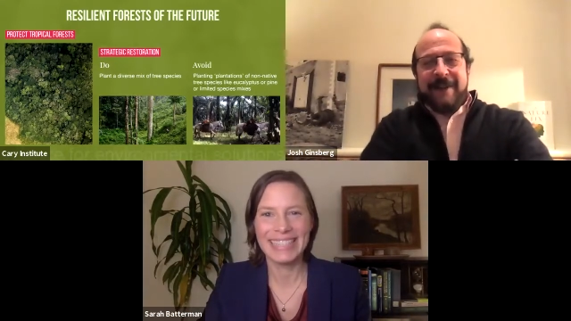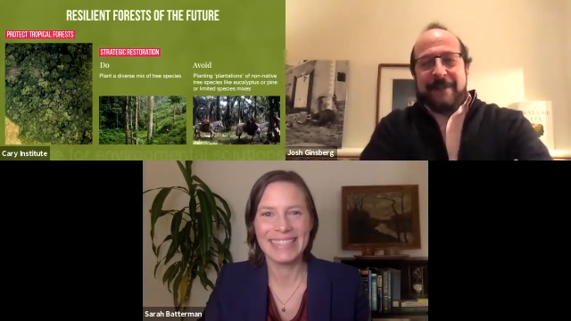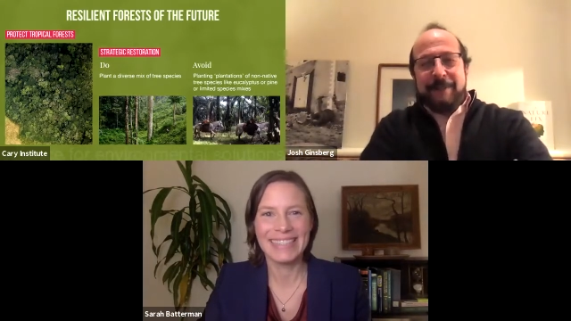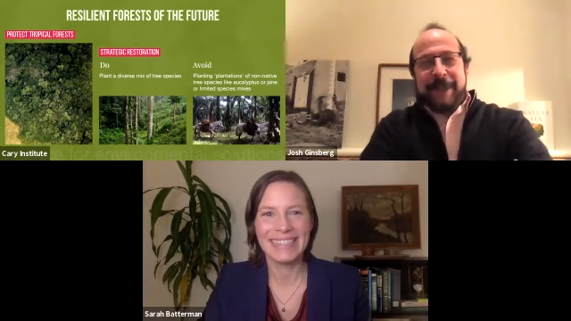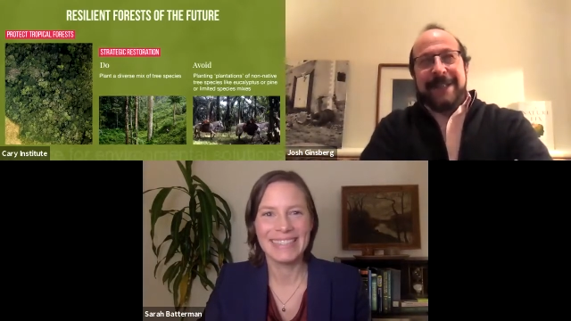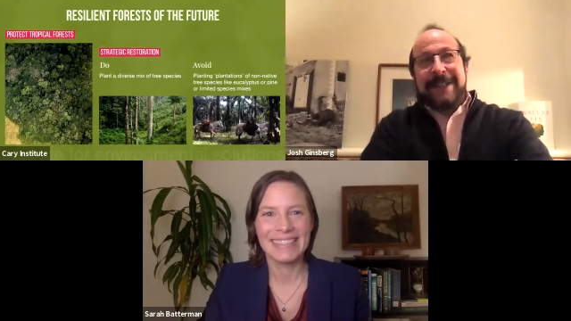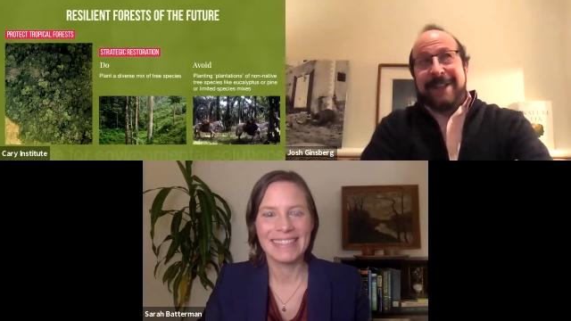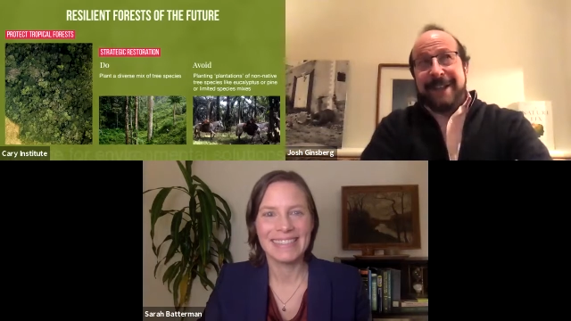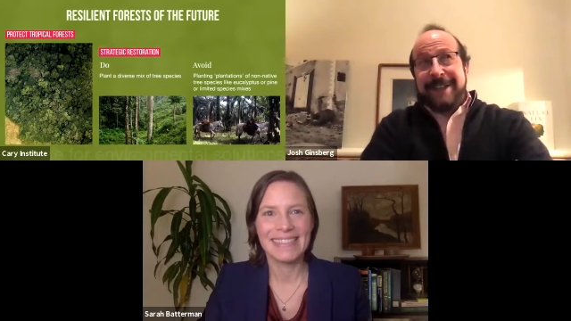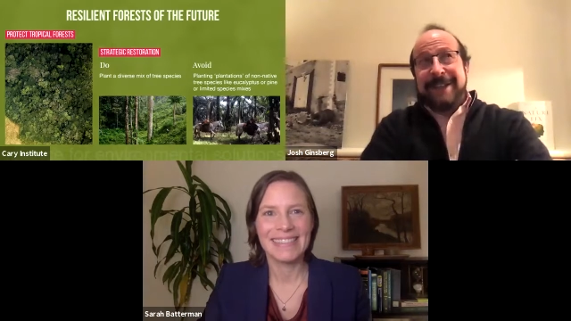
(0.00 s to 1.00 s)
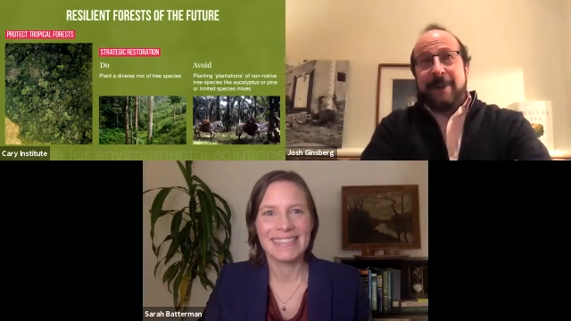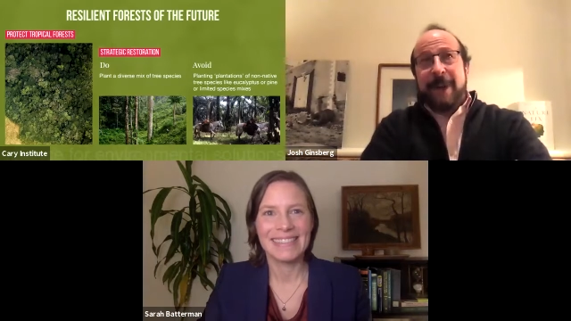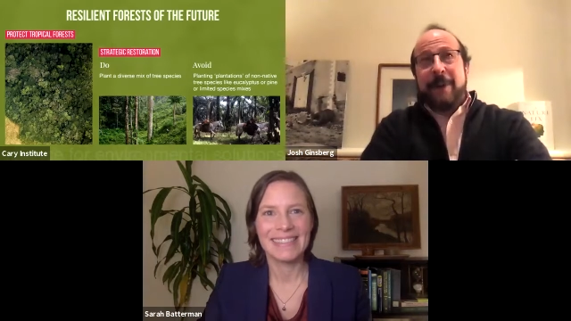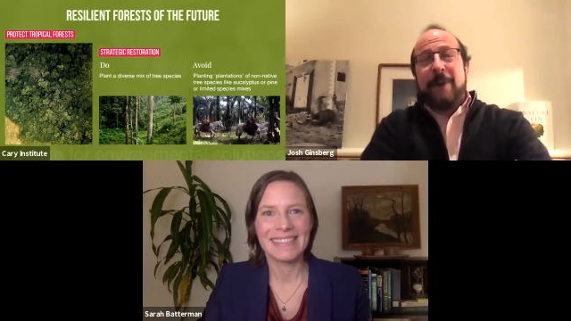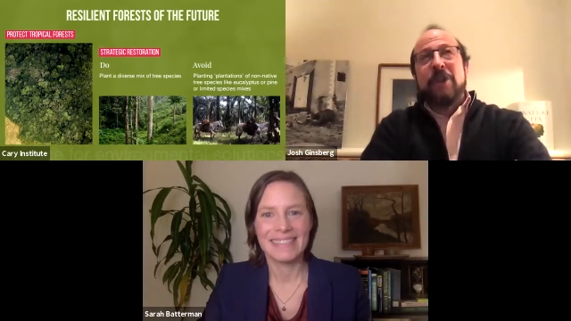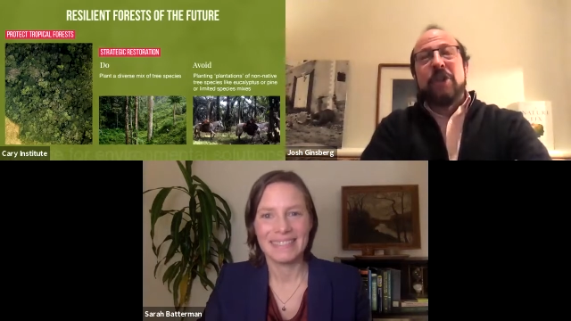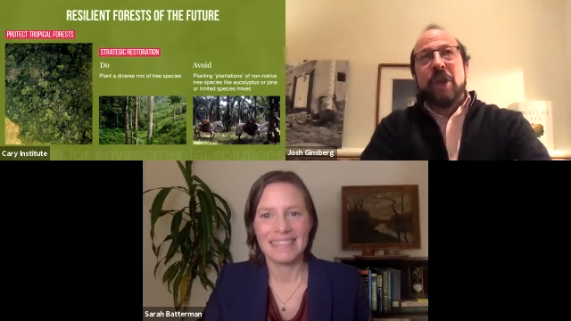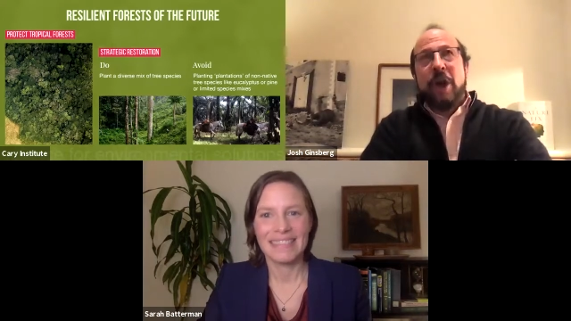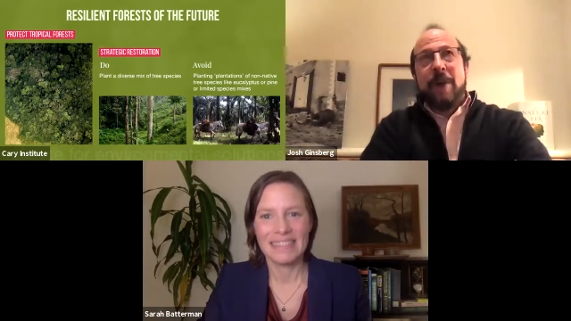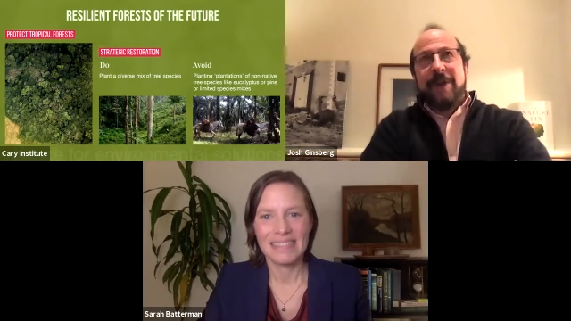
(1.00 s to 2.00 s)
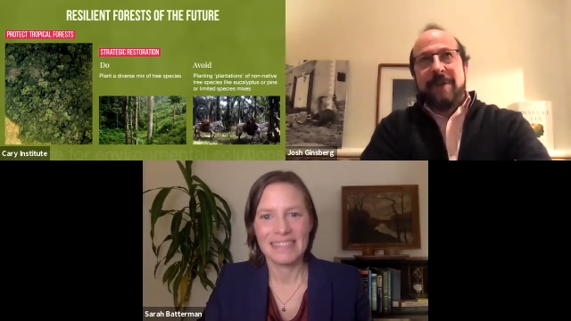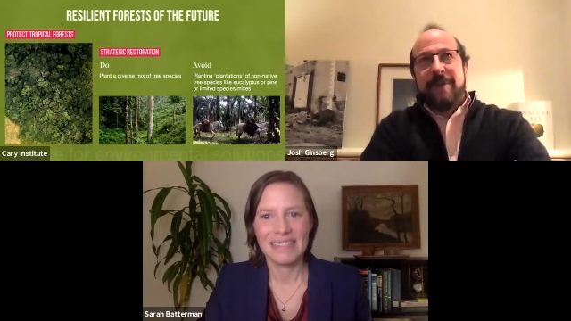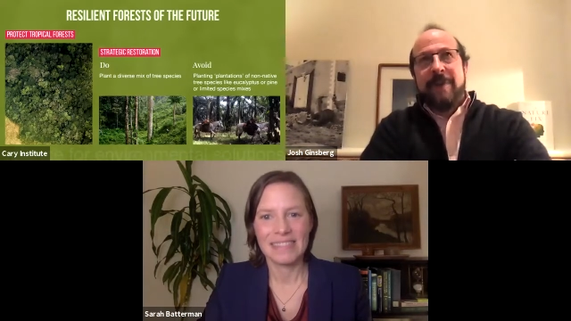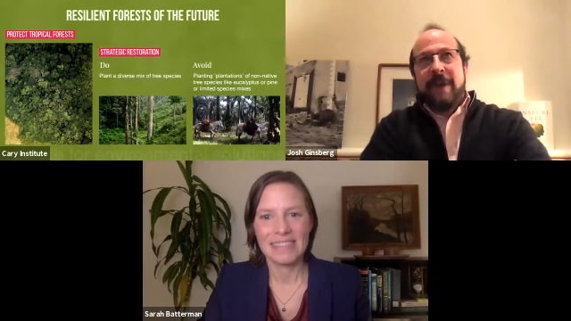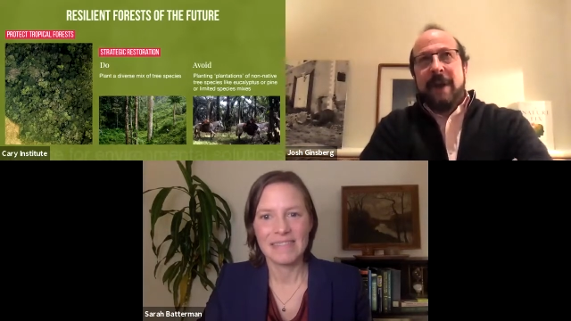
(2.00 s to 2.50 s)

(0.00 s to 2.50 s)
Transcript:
Speaker 1: Uh, but places like Sarawak, where so much of